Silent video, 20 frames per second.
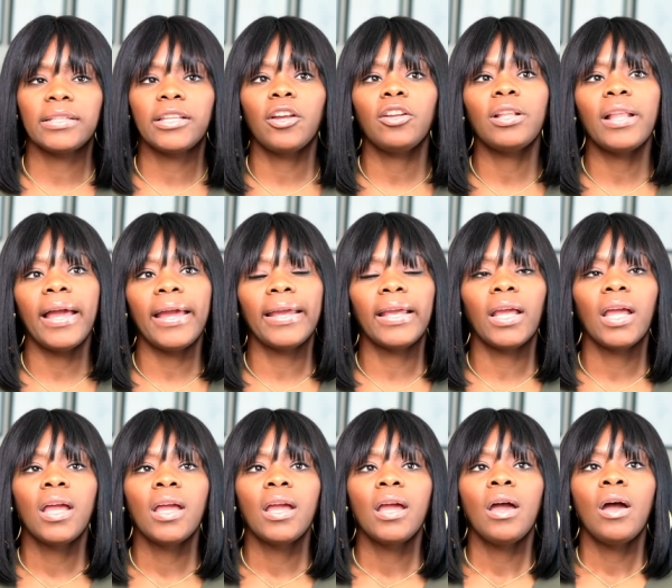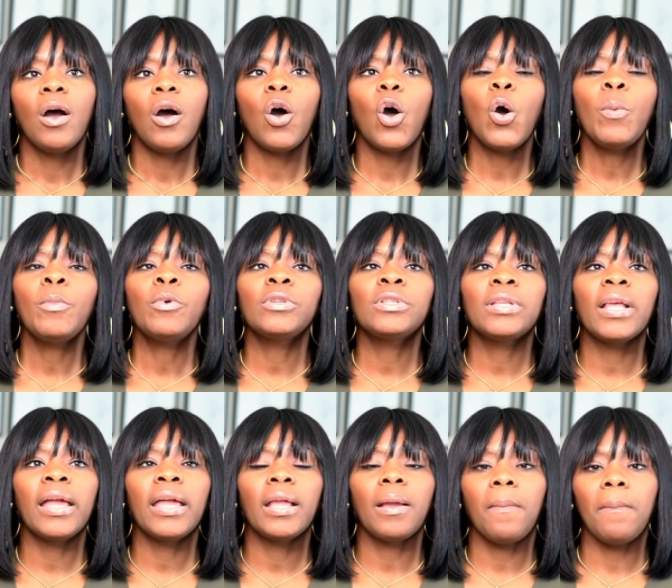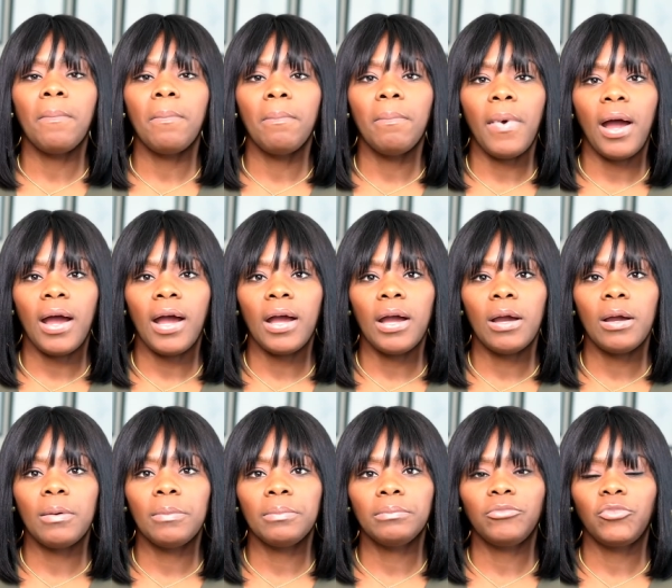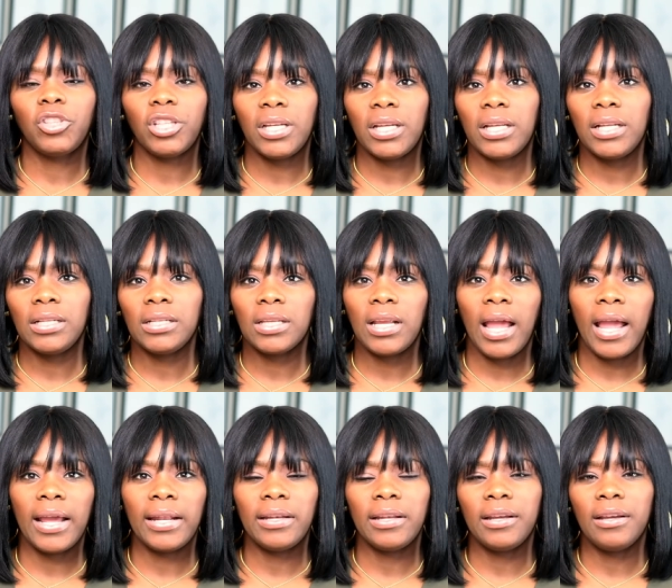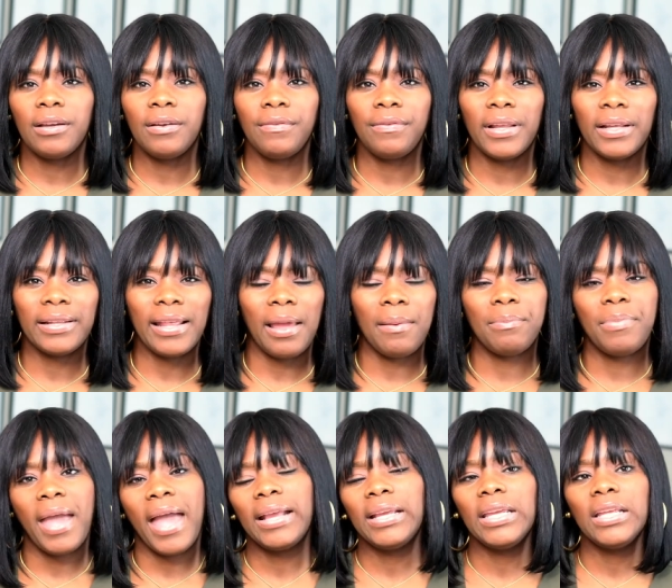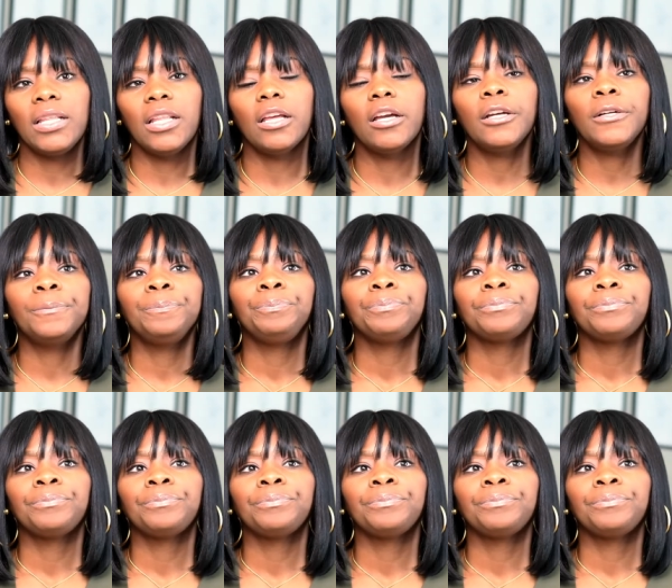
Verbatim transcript: They're like almost like mom jeans, kind of like that baggy look.